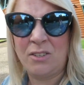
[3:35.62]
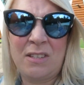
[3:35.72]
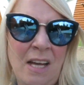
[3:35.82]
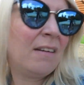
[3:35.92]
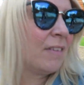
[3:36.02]
I
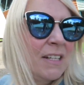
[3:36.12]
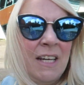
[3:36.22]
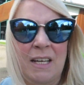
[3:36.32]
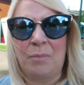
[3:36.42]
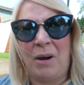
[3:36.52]
just sat and read
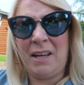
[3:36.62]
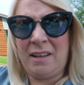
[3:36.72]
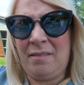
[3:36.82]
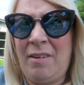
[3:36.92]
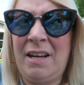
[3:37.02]
Take a
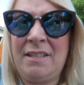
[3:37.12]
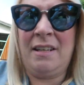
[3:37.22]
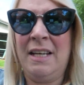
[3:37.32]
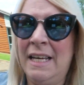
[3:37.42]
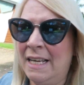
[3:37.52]
Break and read
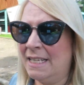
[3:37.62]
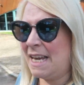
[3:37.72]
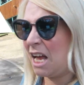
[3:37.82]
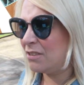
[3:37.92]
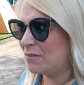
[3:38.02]

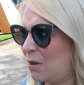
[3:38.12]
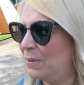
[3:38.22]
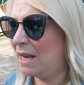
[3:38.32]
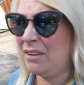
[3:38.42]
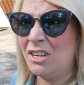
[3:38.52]
Tales of
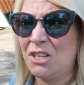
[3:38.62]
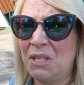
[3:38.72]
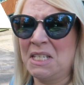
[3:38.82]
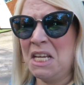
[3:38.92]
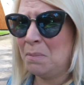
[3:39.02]
Owen. We're now going to
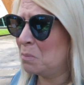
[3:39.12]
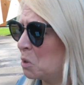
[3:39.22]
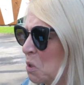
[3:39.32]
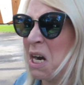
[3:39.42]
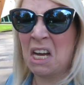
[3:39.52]
do the
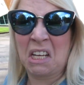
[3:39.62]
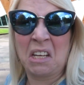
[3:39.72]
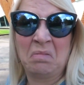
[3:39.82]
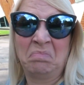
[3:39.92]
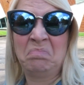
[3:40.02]
Tim track.
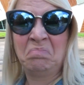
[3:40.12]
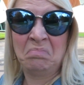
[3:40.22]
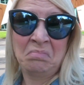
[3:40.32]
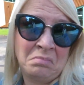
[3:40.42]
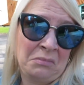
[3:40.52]

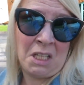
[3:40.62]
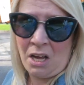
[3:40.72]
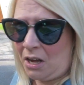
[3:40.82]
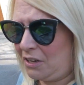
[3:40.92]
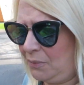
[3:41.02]

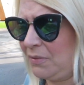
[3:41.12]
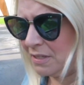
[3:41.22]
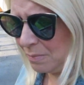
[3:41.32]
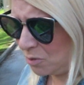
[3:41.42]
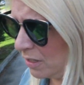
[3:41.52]
I know what the
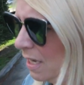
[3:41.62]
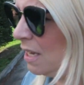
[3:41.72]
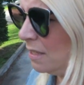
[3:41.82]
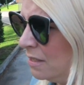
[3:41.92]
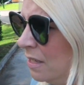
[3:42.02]
Tim track
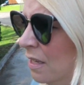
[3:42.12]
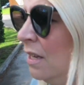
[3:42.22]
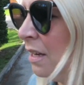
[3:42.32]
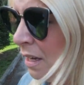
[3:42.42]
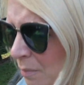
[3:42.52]
is.
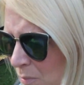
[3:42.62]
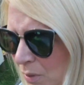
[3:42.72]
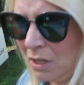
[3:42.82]
Tim track.